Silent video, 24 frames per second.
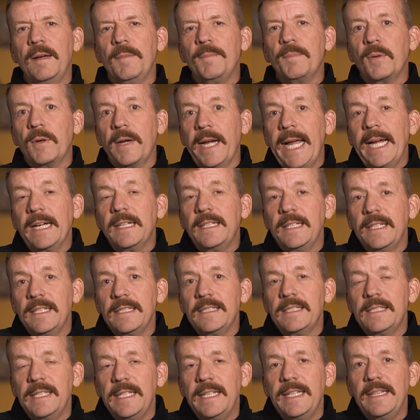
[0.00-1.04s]

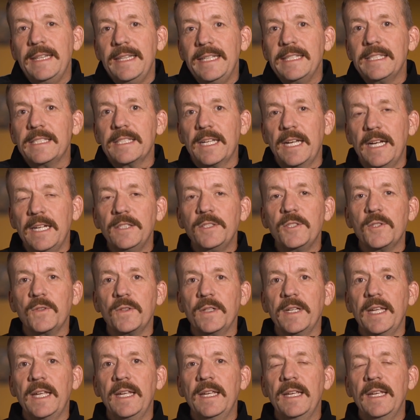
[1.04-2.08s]
practice in this
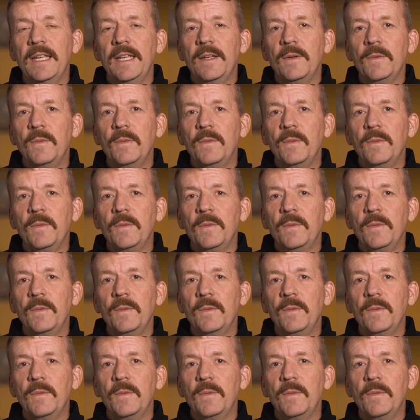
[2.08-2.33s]
country